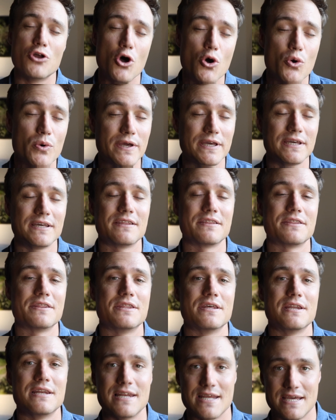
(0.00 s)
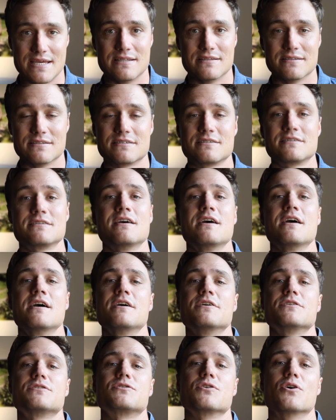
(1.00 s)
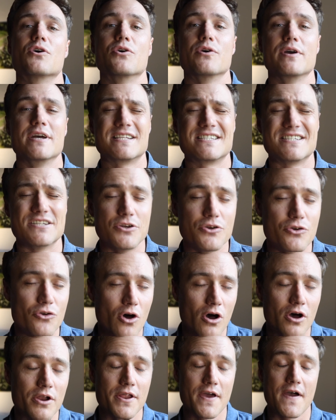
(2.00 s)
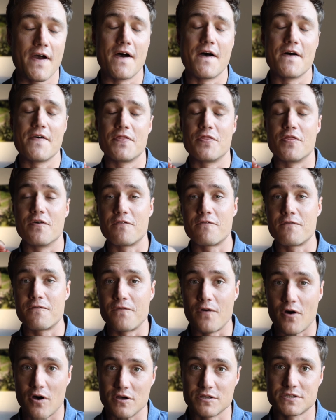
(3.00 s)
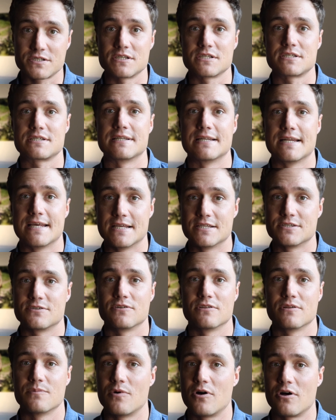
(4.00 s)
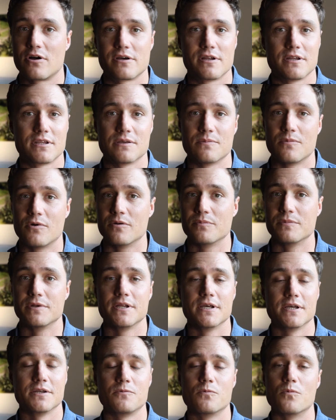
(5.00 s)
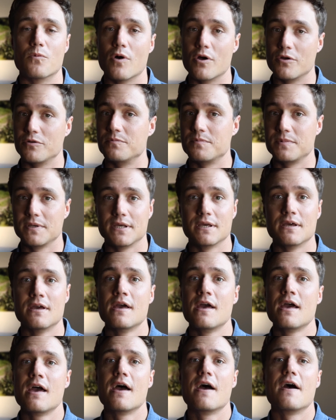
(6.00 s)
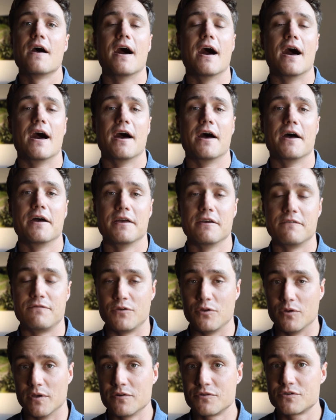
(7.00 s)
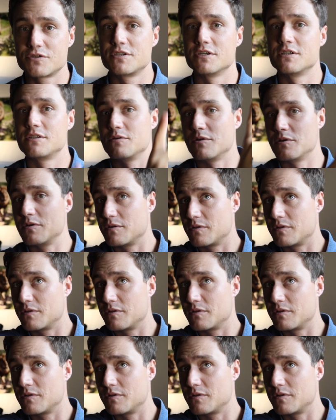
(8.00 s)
knowing the lens. So it's not the fastest lens on the market at the moment. It won't be. If you're interested,